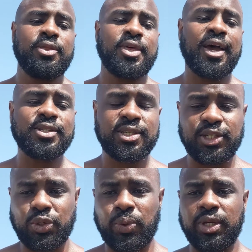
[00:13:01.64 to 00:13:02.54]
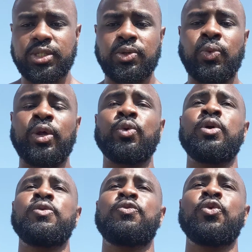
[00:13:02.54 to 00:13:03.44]
that situation went
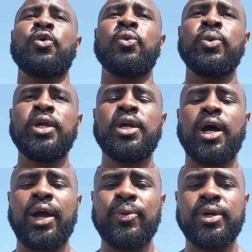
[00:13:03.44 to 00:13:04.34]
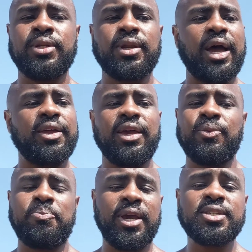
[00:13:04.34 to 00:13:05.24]
on for a week.
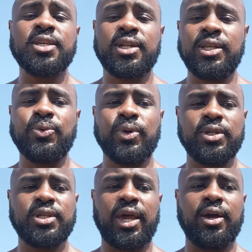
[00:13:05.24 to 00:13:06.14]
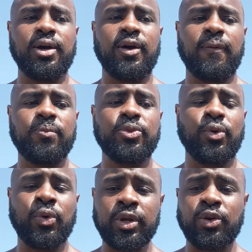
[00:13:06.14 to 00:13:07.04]
It basically was like a
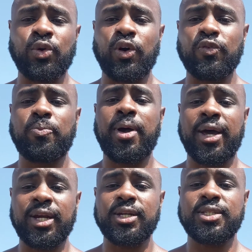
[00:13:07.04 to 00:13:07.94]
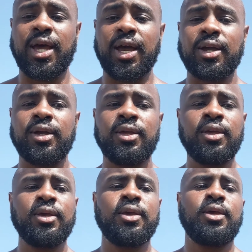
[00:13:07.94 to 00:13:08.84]
on and off panic attack
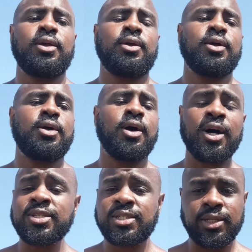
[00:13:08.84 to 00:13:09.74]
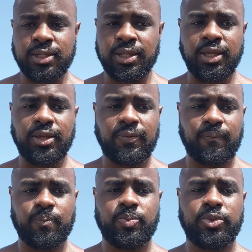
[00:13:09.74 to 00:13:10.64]
constantly
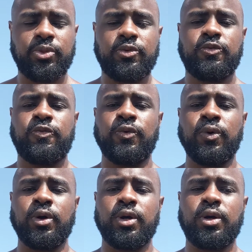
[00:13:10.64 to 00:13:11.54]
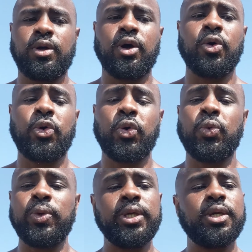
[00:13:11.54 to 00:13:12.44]
for a whole
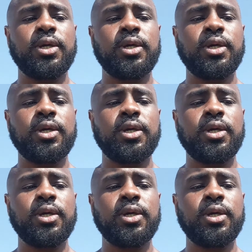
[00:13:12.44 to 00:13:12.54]
week.